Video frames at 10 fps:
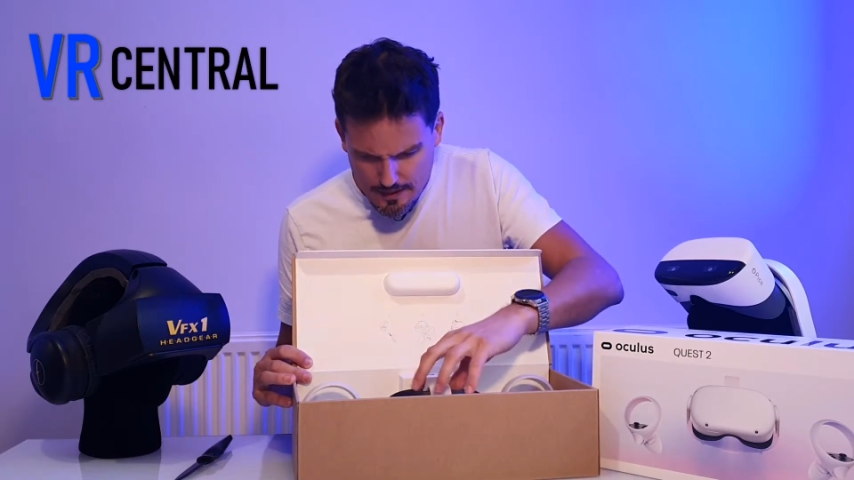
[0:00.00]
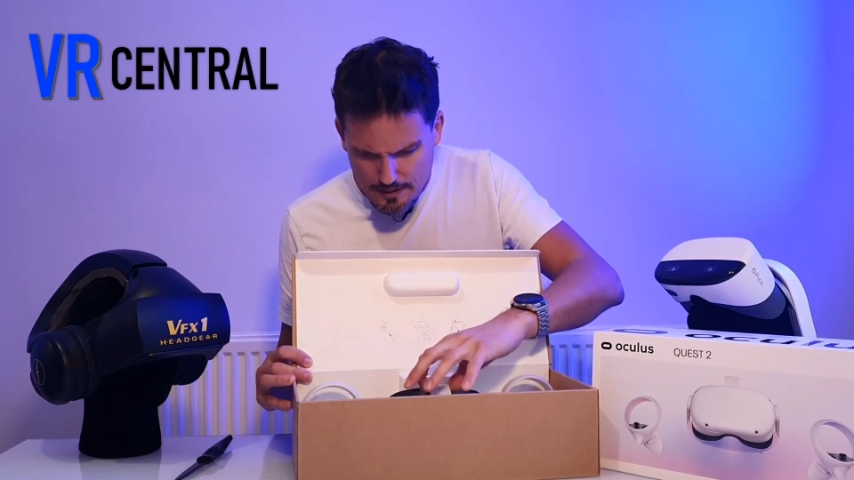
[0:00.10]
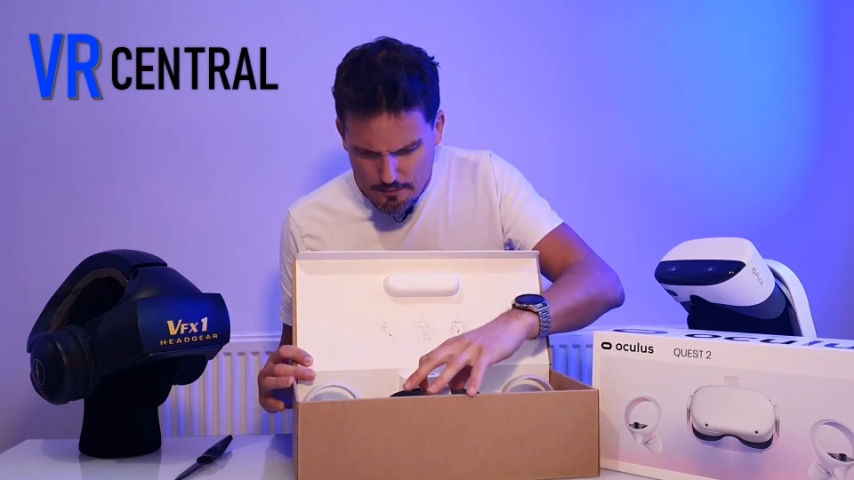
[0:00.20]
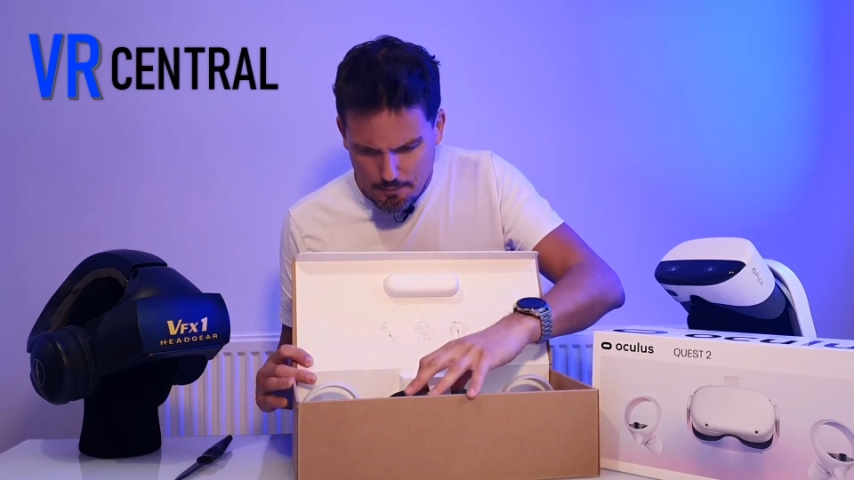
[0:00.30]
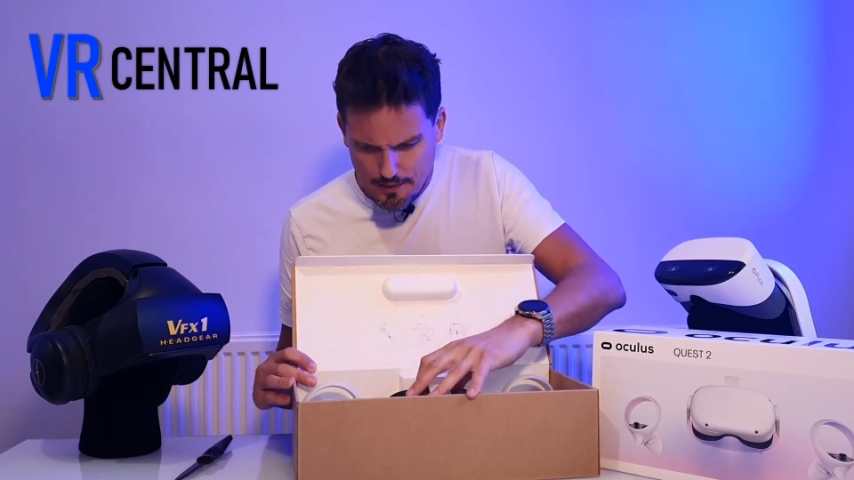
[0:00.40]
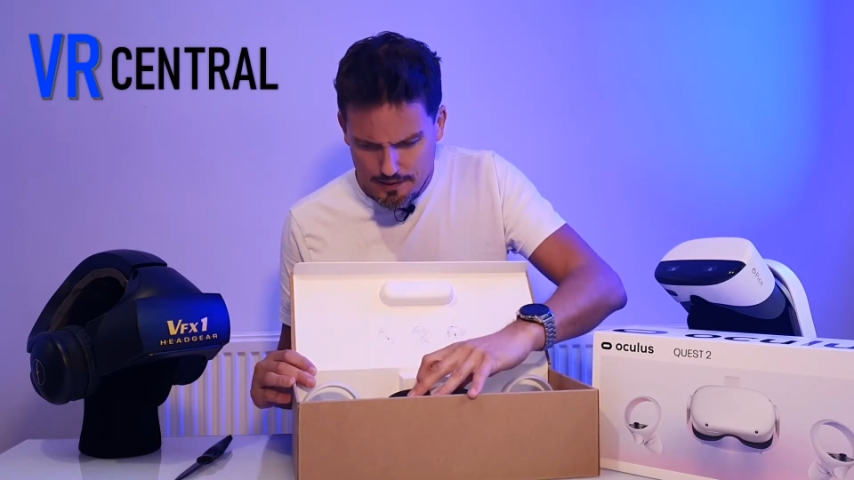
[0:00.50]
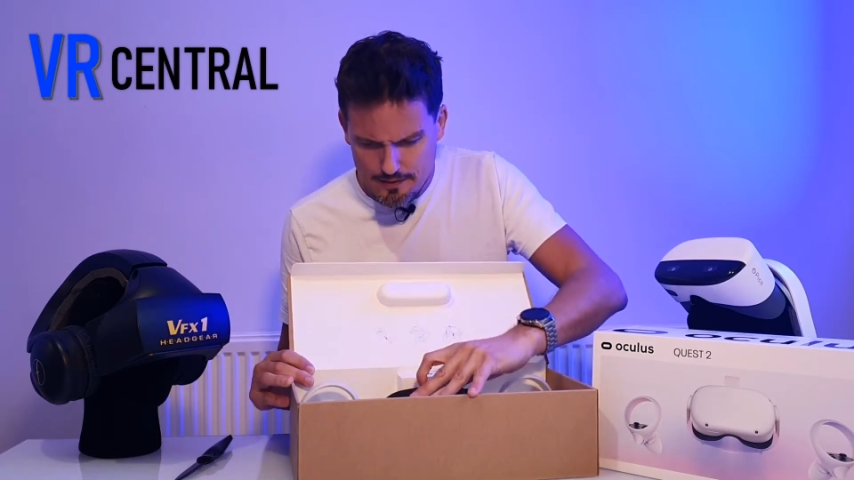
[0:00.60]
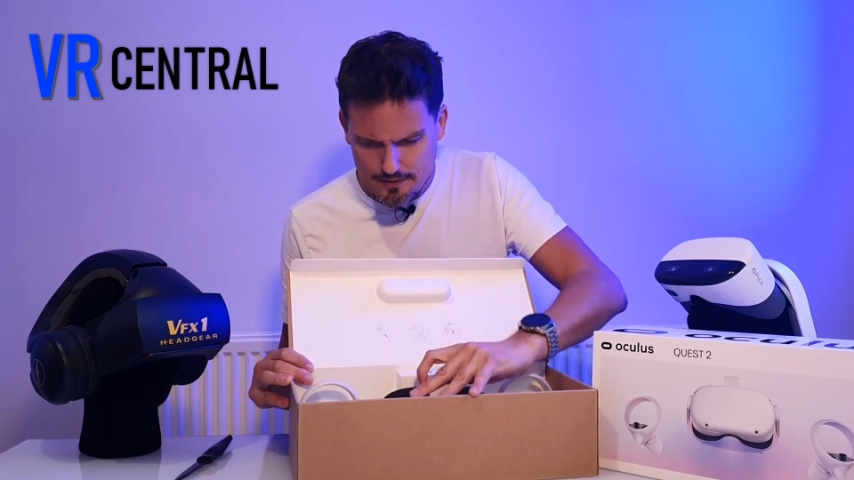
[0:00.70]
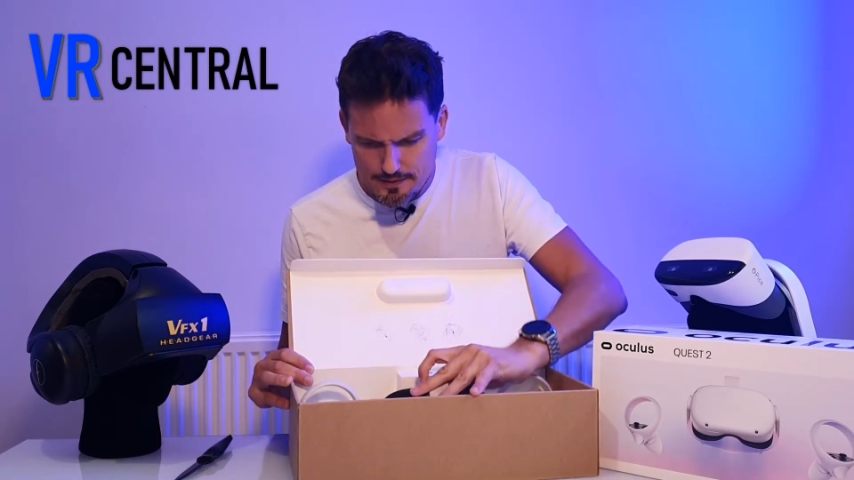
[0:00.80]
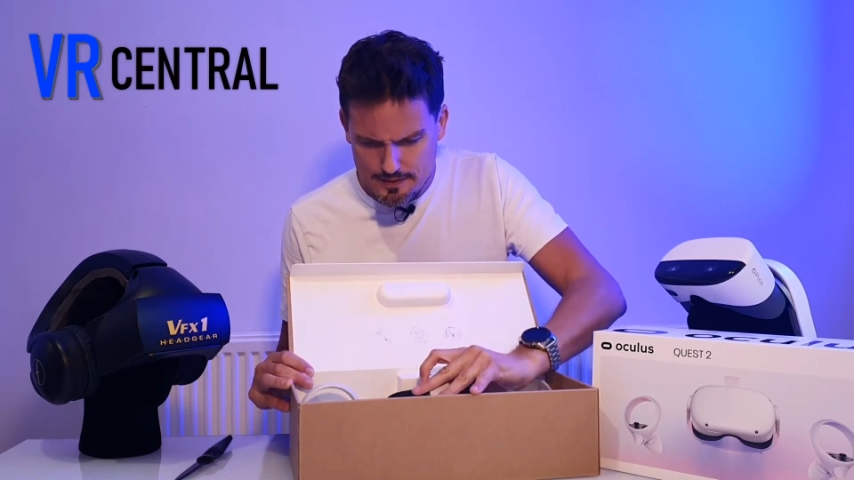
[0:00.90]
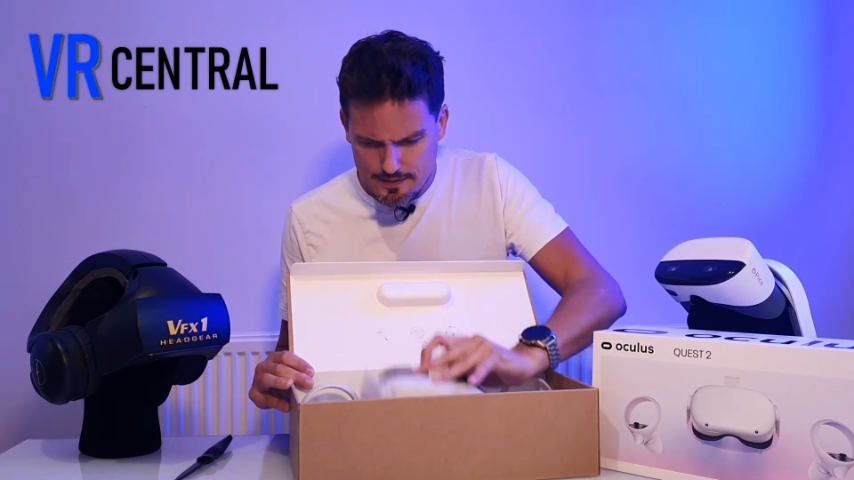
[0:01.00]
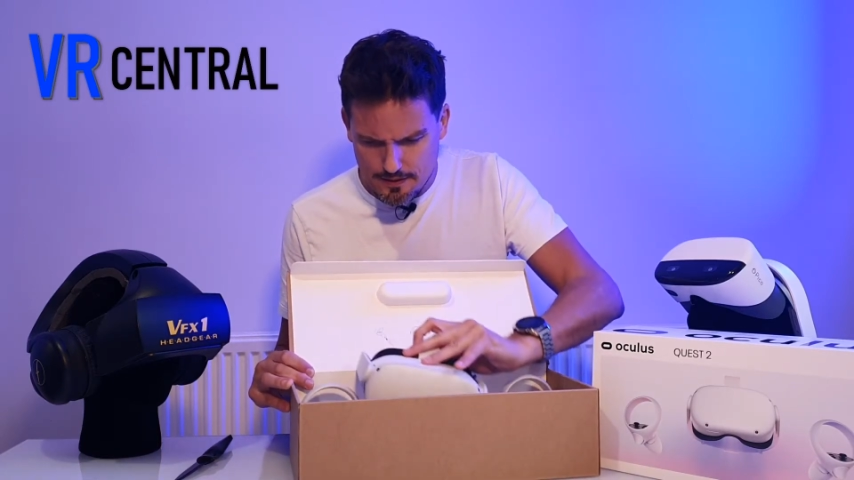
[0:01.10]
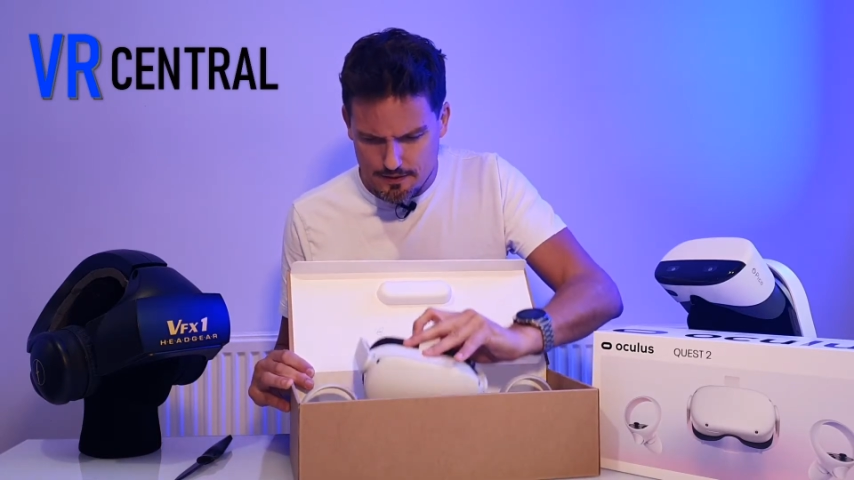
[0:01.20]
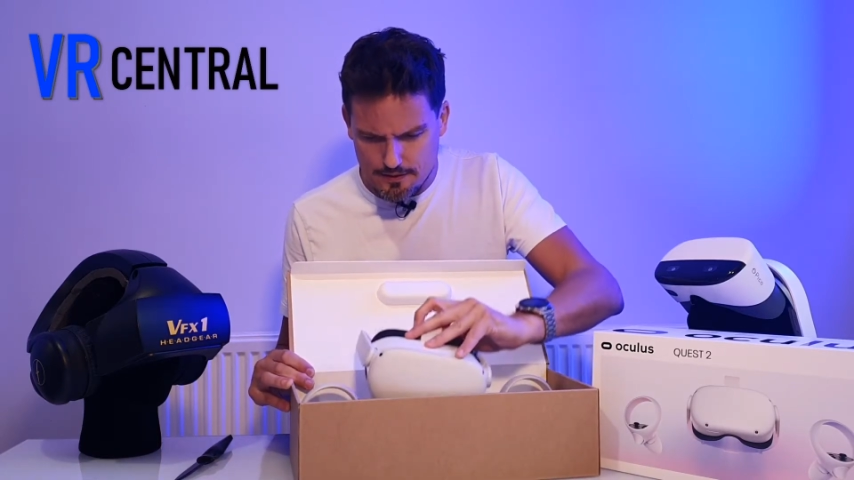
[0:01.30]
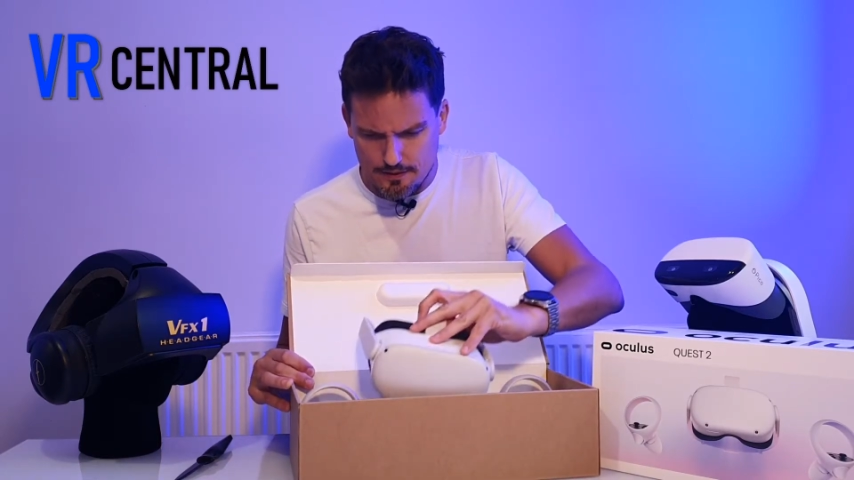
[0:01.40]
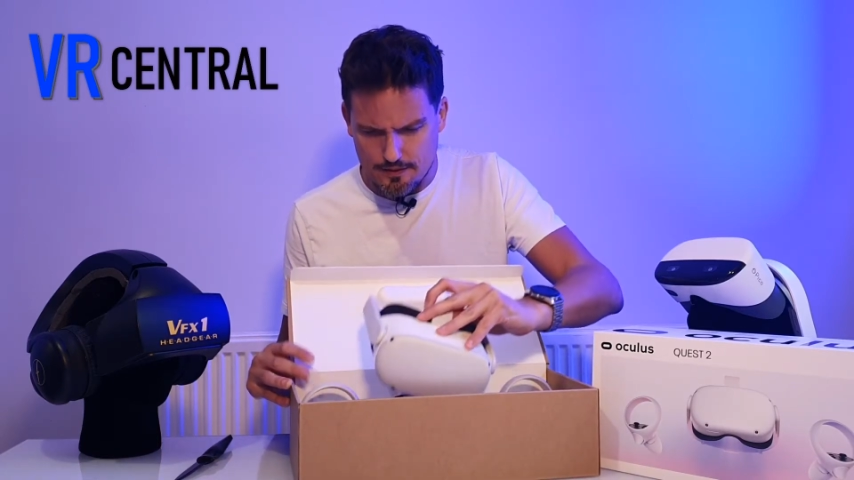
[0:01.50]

It appears that,